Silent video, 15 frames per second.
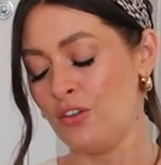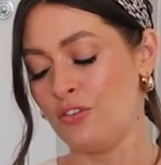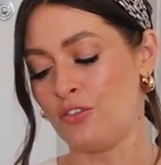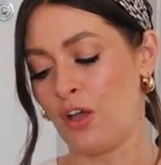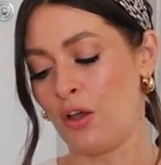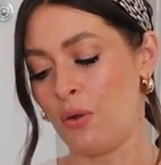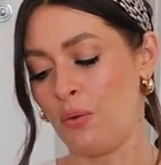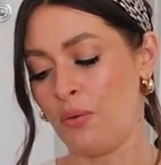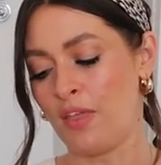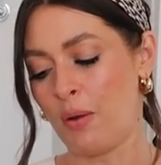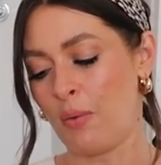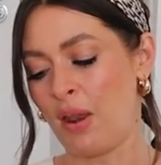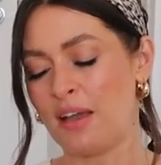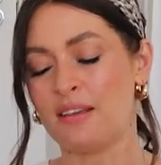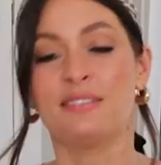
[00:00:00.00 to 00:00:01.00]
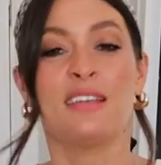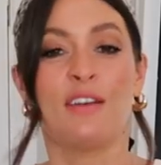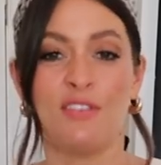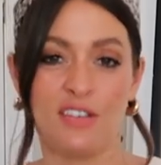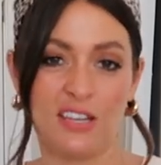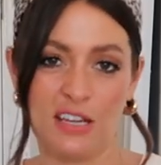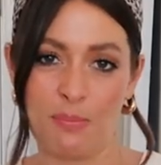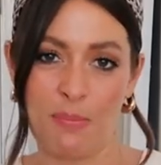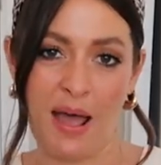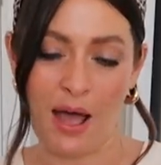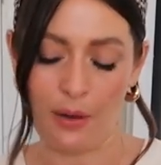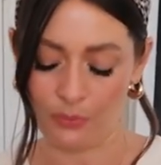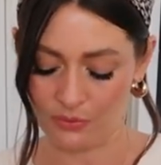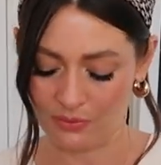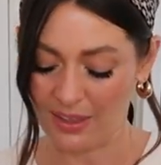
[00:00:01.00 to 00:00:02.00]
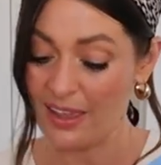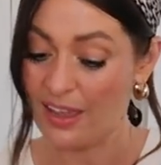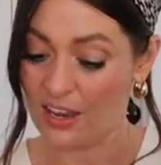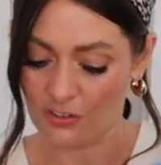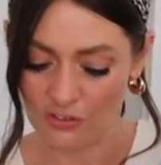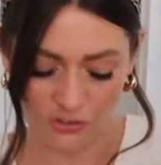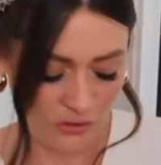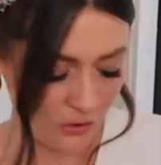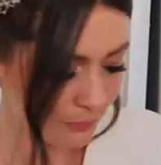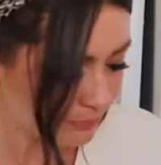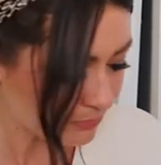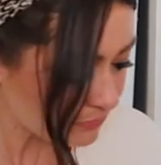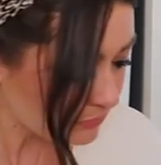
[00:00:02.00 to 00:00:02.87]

So they were like £17-ish.